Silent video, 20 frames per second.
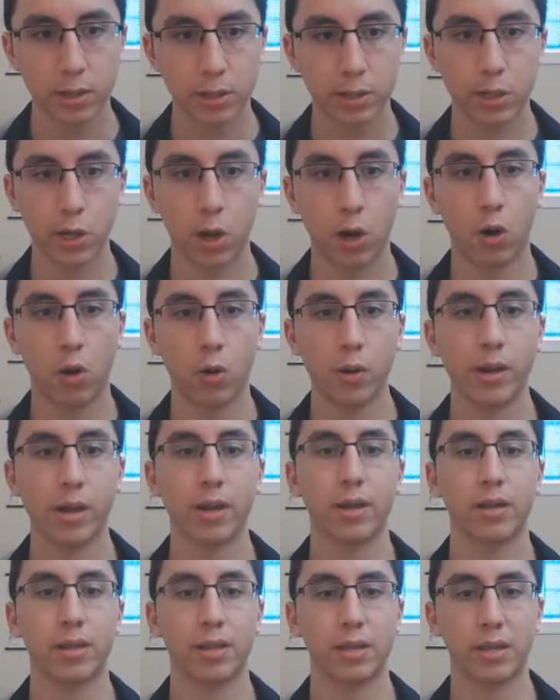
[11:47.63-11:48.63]
So
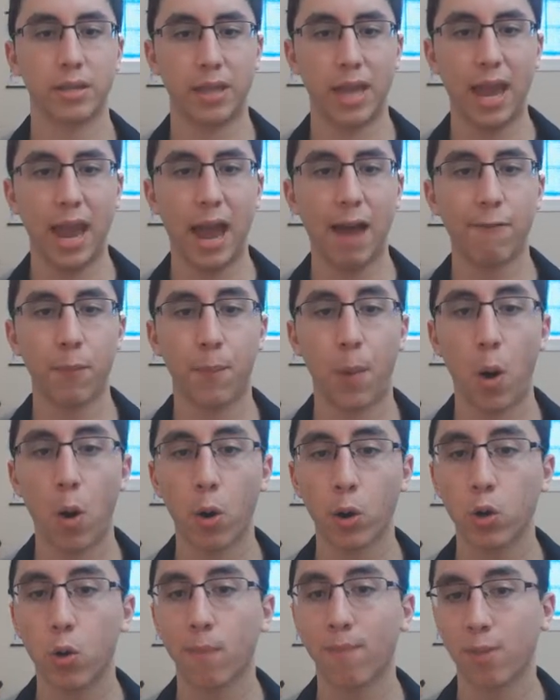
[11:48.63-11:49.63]
they have
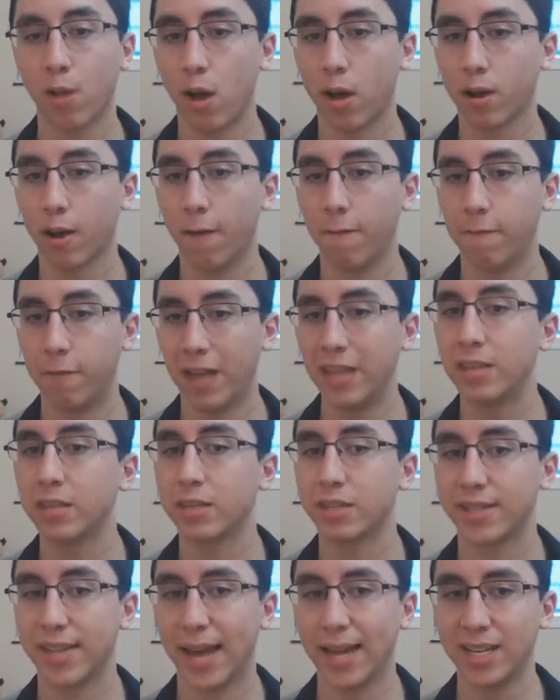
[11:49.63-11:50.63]
particle block
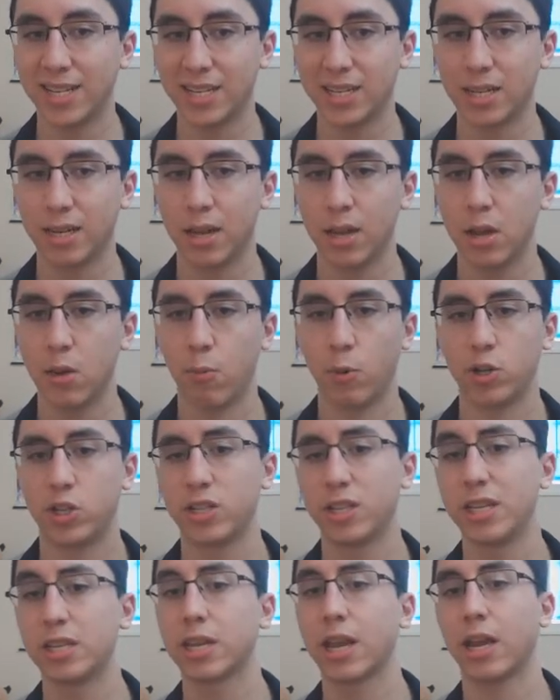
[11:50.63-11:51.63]
event sets,
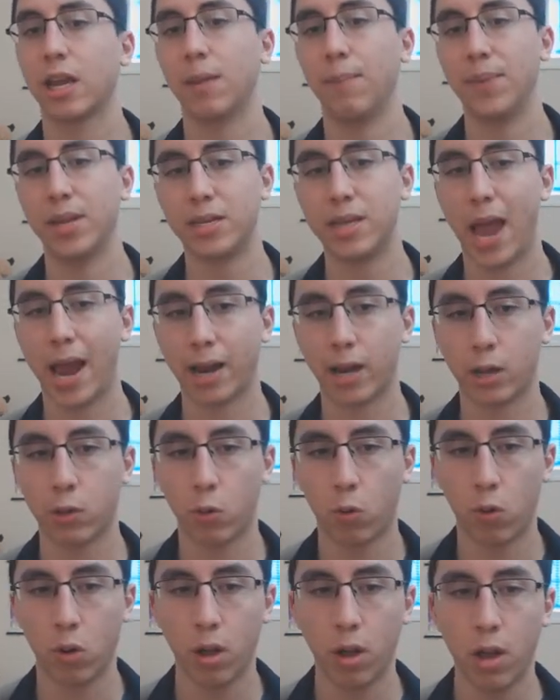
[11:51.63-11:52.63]
which this is getting a bit
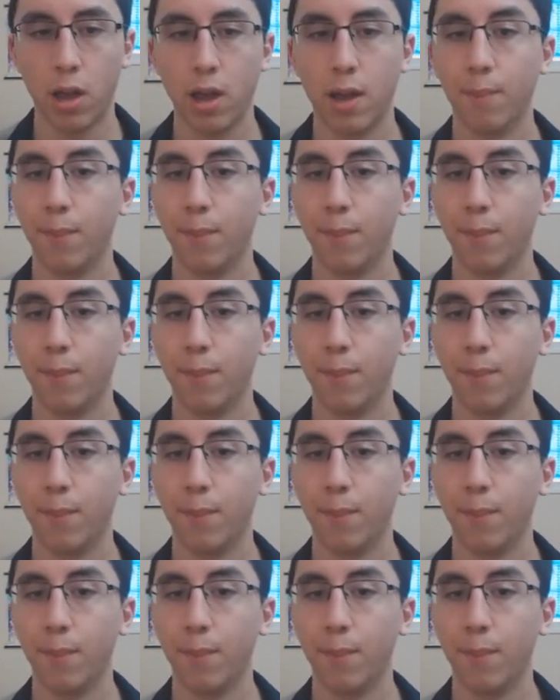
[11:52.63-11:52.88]
technical,